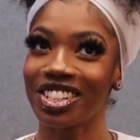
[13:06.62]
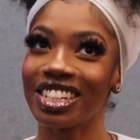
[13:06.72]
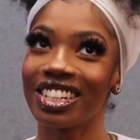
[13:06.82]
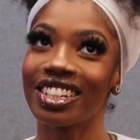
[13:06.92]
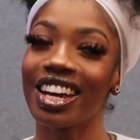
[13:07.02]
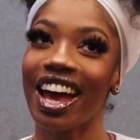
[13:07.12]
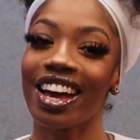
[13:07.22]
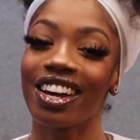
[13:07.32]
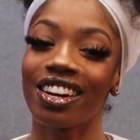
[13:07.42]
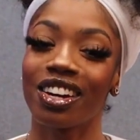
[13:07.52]
she
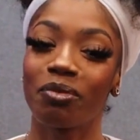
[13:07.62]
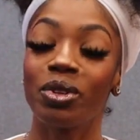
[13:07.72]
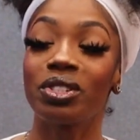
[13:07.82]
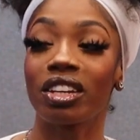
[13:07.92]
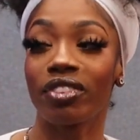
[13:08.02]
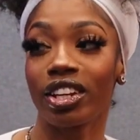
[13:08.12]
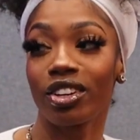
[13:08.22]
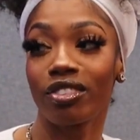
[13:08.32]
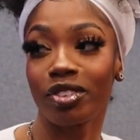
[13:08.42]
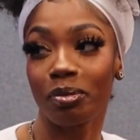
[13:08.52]
had a music
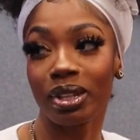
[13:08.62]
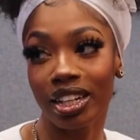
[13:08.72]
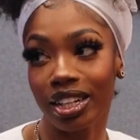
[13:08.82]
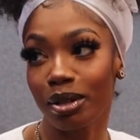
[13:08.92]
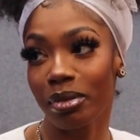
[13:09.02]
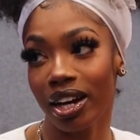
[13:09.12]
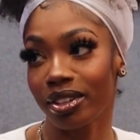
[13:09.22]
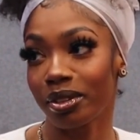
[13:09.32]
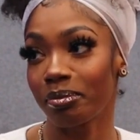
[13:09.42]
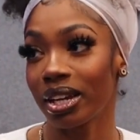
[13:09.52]
video for Bikini
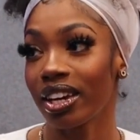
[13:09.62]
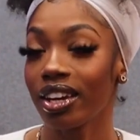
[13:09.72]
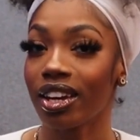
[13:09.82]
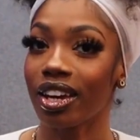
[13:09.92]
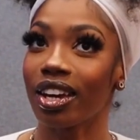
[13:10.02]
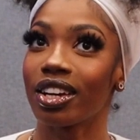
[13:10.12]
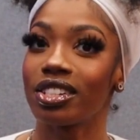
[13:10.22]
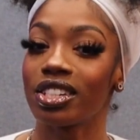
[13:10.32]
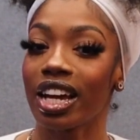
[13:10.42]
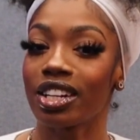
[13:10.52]
Bottom,
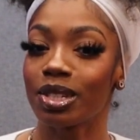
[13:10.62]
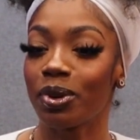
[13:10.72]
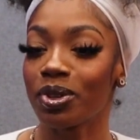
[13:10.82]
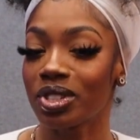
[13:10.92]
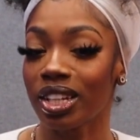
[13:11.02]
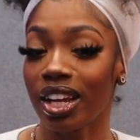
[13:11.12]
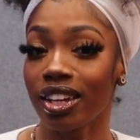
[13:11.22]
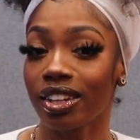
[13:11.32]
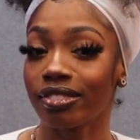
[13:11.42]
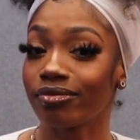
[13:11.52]
and she had just posted
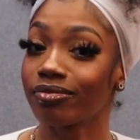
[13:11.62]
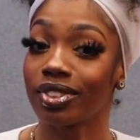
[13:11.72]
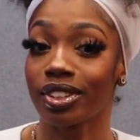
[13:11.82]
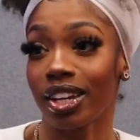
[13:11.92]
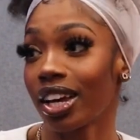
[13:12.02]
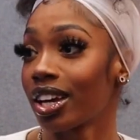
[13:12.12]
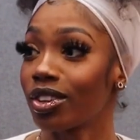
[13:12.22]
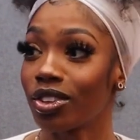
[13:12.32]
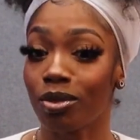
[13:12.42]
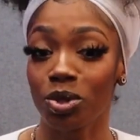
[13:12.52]
like,
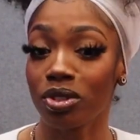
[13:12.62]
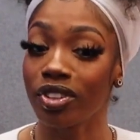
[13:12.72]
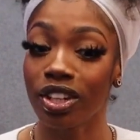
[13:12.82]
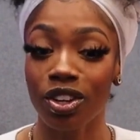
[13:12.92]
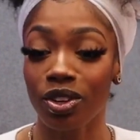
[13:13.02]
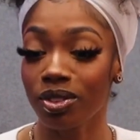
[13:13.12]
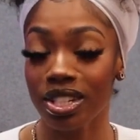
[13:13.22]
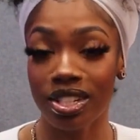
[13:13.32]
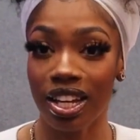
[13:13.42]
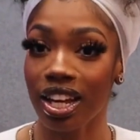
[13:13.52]
hey, you know, I'm shooting a video
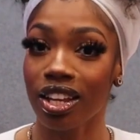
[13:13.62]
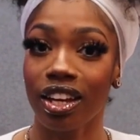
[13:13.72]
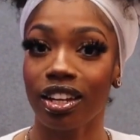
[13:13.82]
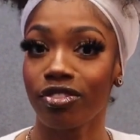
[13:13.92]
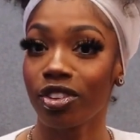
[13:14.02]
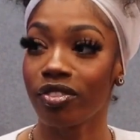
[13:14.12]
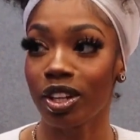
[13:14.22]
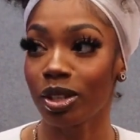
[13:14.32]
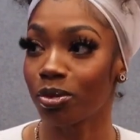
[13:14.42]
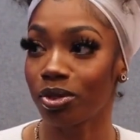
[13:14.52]
this day, like, if you're
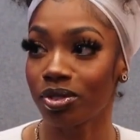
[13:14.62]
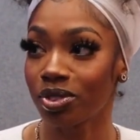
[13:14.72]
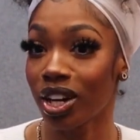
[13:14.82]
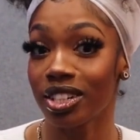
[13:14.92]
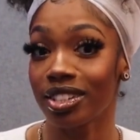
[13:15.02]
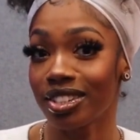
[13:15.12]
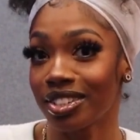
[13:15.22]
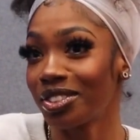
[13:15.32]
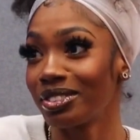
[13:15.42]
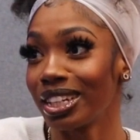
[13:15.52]
available. So I
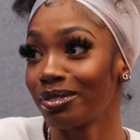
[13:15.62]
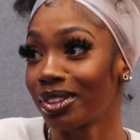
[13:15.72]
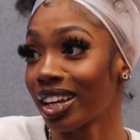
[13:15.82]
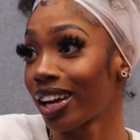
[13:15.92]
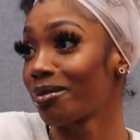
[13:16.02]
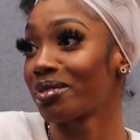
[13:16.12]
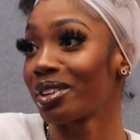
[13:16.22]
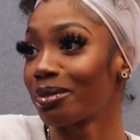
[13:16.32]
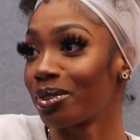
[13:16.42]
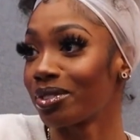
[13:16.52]
just, you know, DM'd her, like, hey, I'm
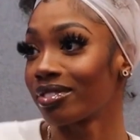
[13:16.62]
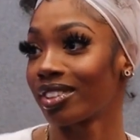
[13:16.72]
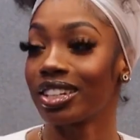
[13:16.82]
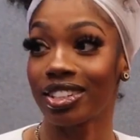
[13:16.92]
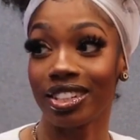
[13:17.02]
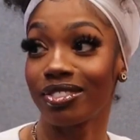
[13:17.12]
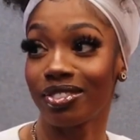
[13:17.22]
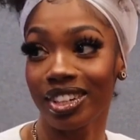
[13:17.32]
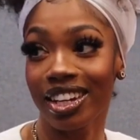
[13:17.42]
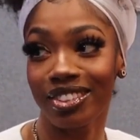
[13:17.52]
available. And oh, she, nice.
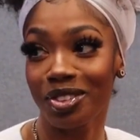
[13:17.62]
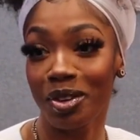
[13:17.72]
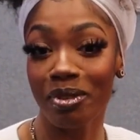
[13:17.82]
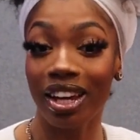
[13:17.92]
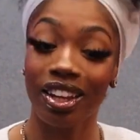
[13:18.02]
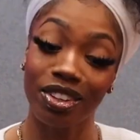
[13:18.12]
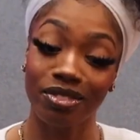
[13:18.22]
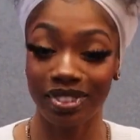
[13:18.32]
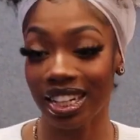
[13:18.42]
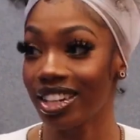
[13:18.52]
Yeah, roll you back, like, oh,
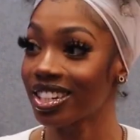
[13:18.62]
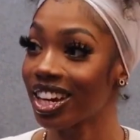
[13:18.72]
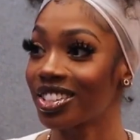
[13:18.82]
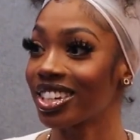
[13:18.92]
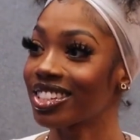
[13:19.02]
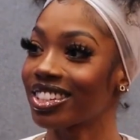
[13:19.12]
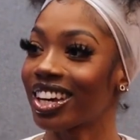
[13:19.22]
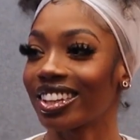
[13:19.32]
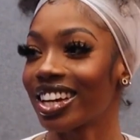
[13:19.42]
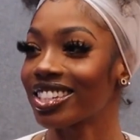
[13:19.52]
here's the address.
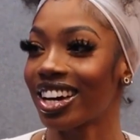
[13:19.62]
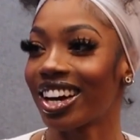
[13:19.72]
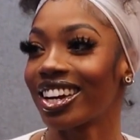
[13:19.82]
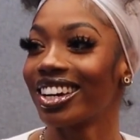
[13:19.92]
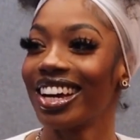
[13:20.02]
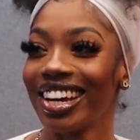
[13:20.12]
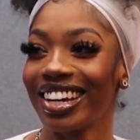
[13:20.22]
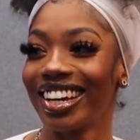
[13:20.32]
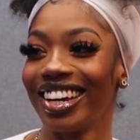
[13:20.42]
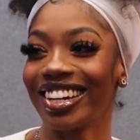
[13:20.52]
Like, that's kind of,
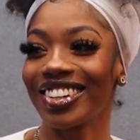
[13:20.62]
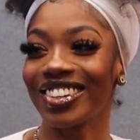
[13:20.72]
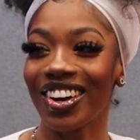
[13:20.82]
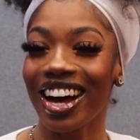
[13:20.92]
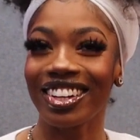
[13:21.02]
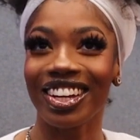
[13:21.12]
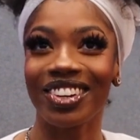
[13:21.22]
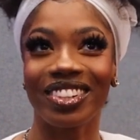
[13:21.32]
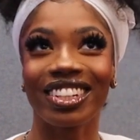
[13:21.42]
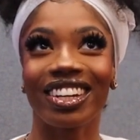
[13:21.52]
you know, how that
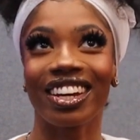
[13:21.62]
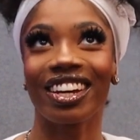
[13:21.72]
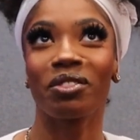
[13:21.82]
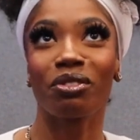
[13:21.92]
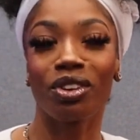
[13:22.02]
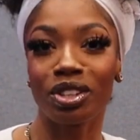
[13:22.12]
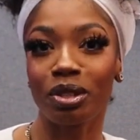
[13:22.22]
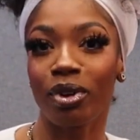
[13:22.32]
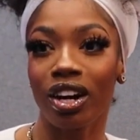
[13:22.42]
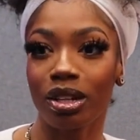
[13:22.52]
went. Yeah, and we were on
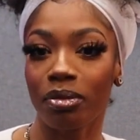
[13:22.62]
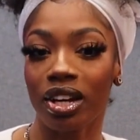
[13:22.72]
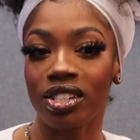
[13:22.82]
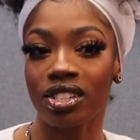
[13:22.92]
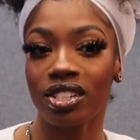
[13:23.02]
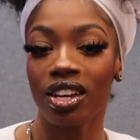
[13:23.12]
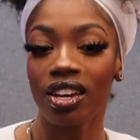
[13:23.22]
the party bus.